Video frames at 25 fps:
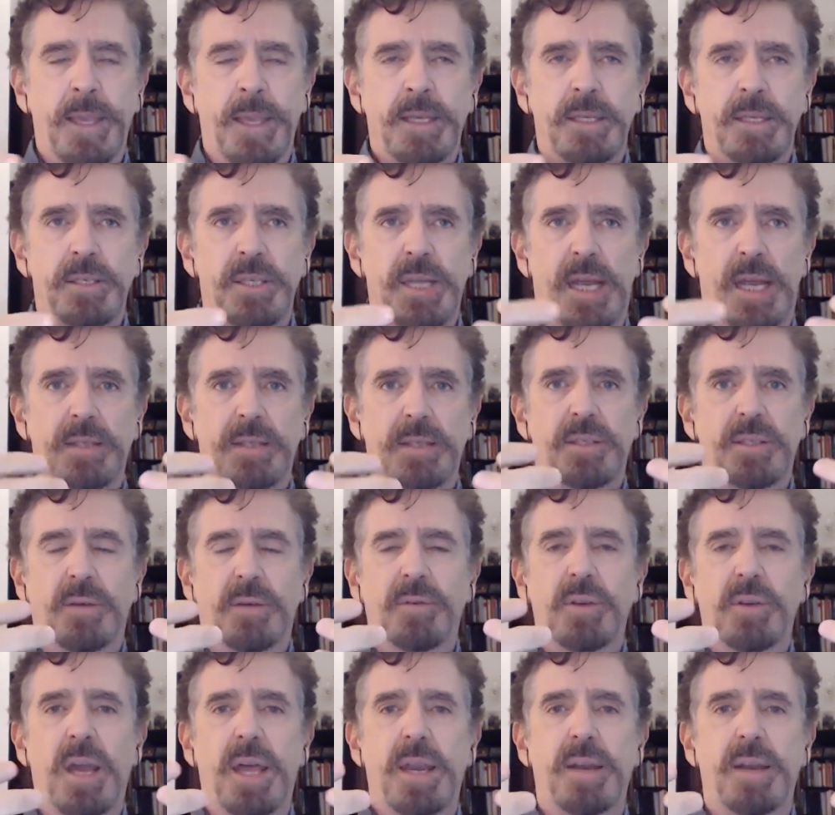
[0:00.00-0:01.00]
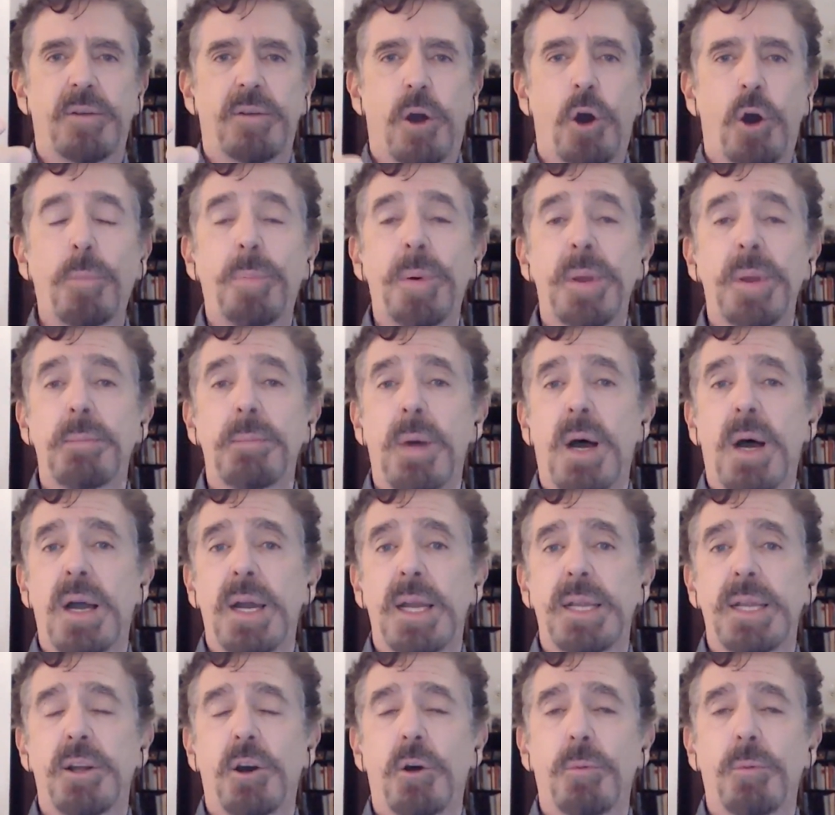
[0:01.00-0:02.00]
sense of kind of open
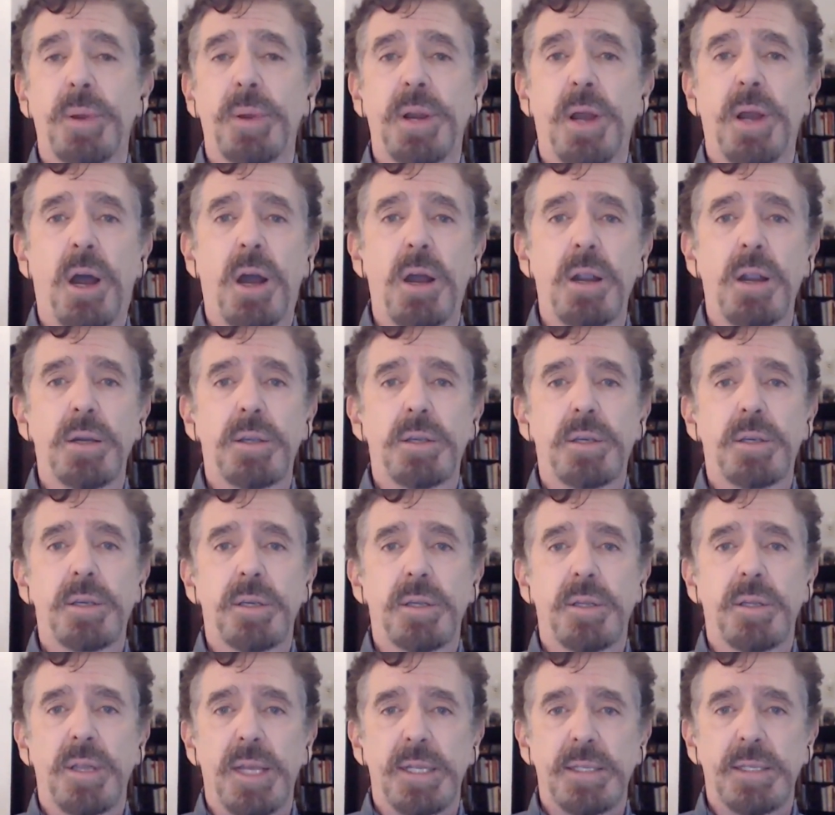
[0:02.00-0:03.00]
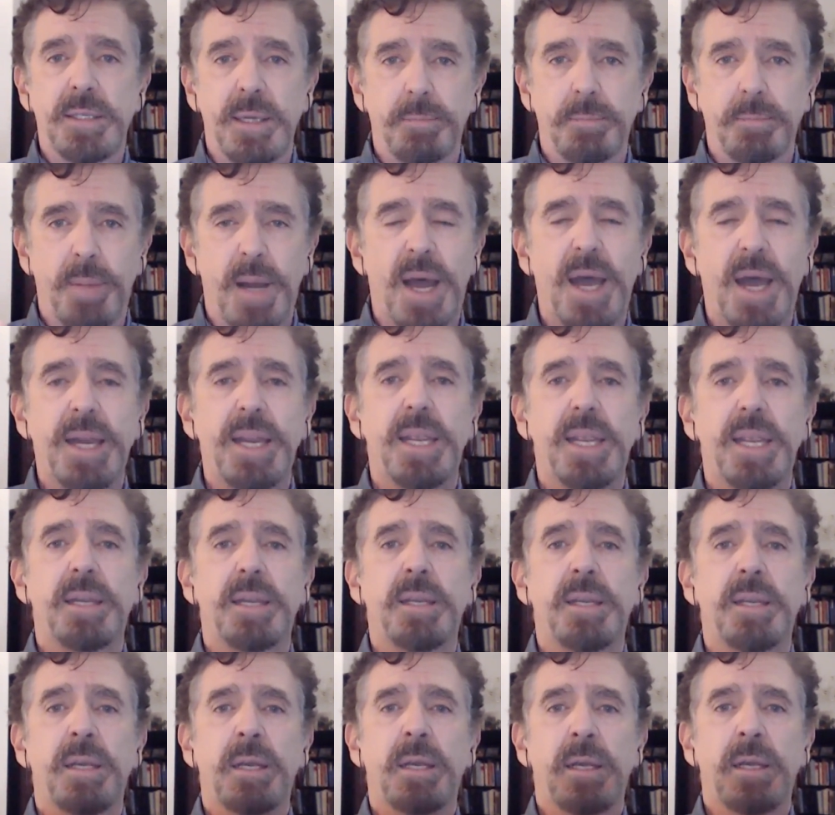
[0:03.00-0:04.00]
mind, open heart that's embodied